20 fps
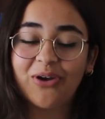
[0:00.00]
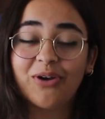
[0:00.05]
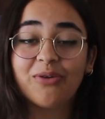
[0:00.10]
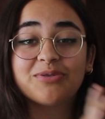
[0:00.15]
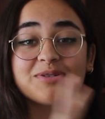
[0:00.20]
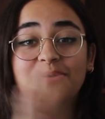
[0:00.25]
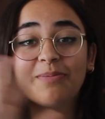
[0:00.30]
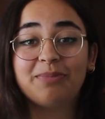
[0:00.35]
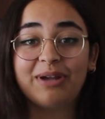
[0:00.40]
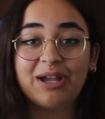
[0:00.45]
It
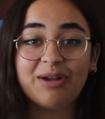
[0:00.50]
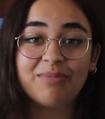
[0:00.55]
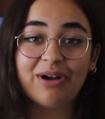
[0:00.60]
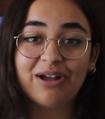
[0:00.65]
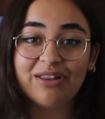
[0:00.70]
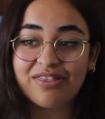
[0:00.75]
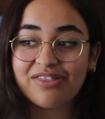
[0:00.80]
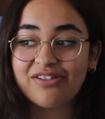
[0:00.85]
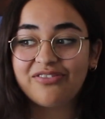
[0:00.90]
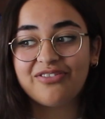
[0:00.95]
was a big
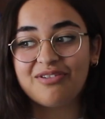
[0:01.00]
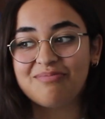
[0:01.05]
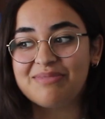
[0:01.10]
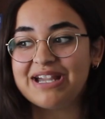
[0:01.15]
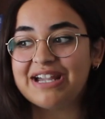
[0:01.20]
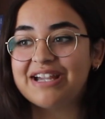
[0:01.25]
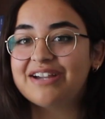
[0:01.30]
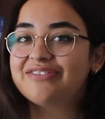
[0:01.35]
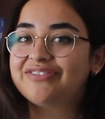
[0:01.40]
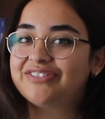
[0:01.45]
month for
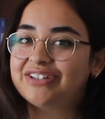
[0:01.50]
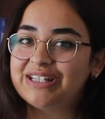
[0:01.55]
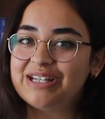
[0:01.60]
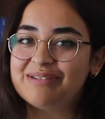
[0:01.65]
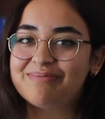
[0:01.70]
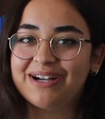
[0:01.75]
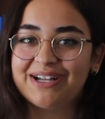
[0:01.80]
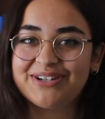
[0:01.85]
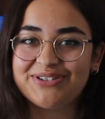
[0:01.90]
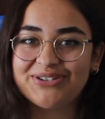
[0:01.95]
me, for
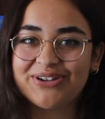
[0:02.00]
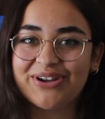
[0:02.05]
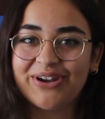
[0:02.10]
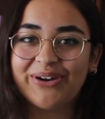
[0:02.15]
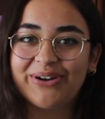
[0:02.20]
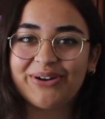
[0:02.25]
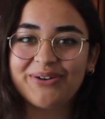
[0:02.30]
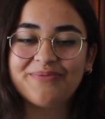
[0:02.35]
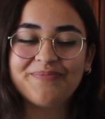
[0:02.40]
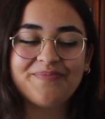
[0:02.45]
Leigh
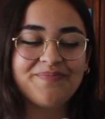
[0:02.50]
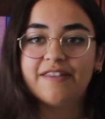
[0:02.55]
Bardugo.